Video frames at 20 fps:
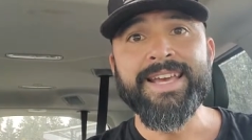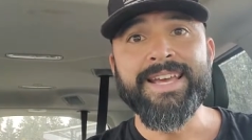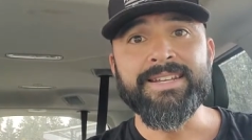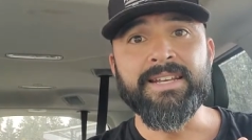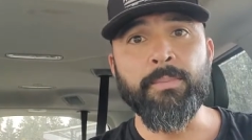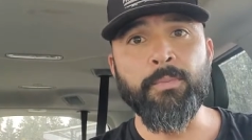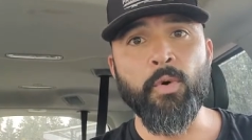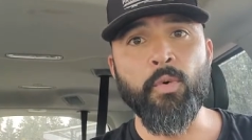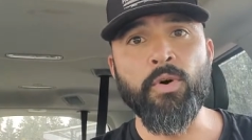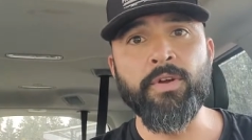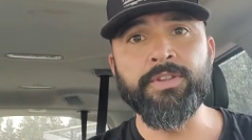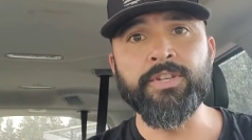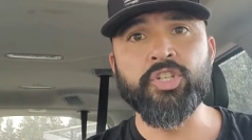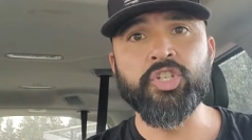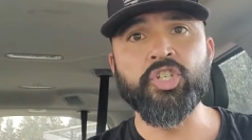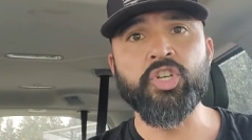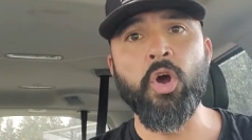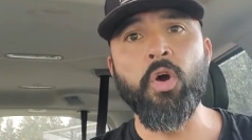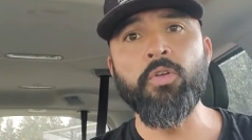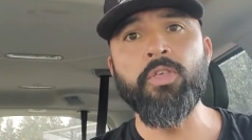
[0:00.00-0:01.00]
Number one, to
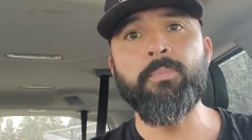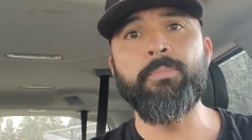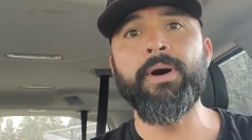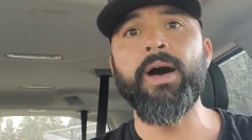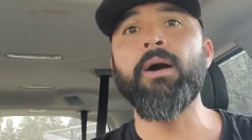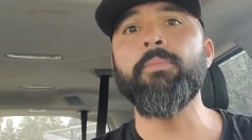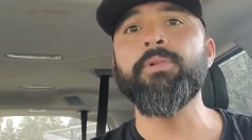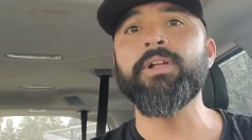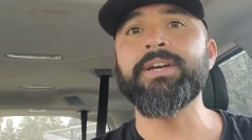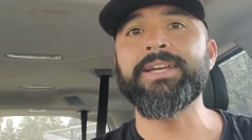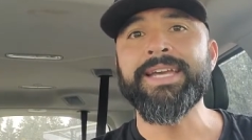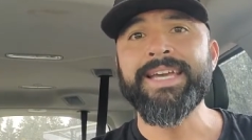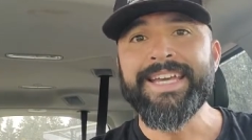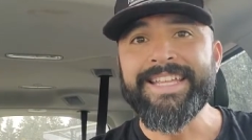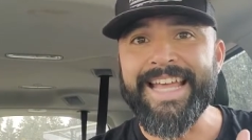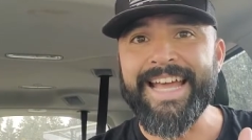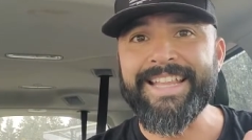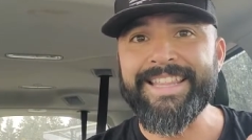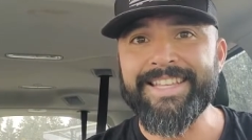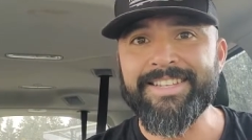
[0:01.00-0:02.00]
show the public
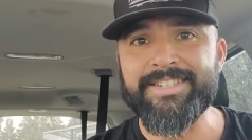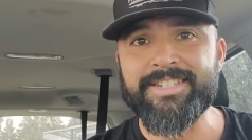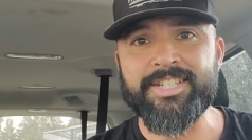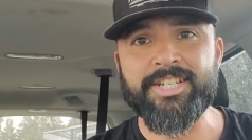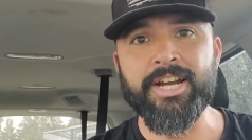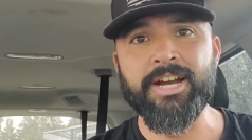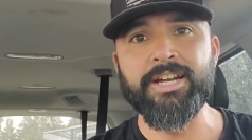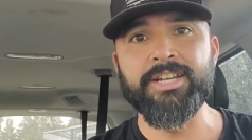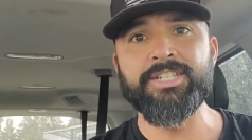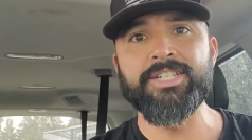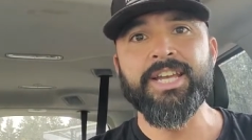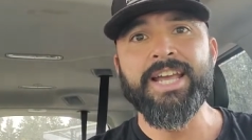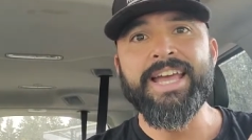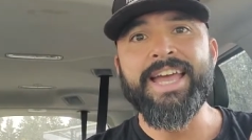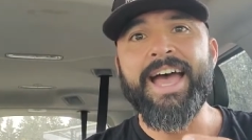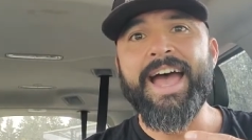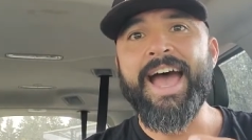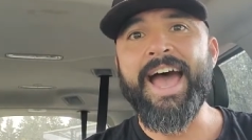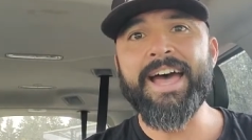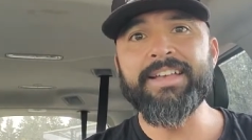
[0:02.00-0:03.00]
that this judge
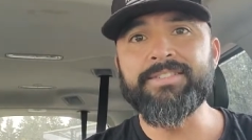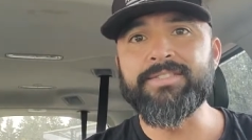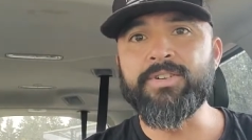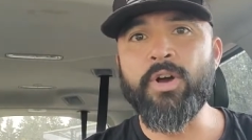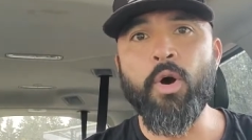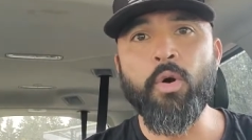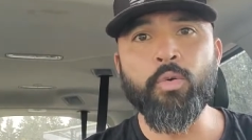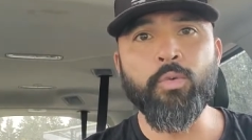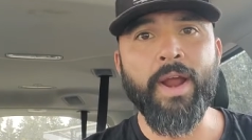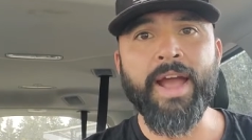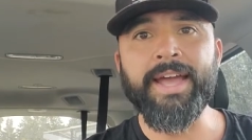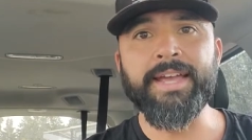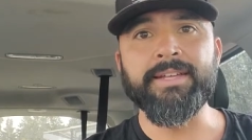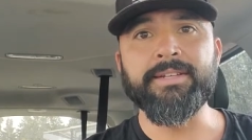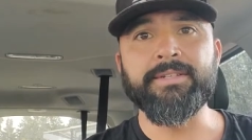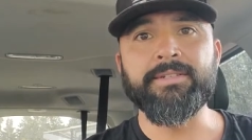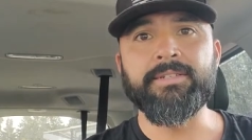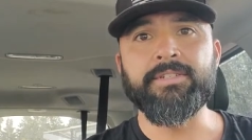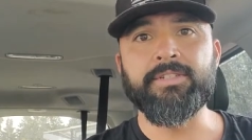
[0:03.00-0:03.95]
has no right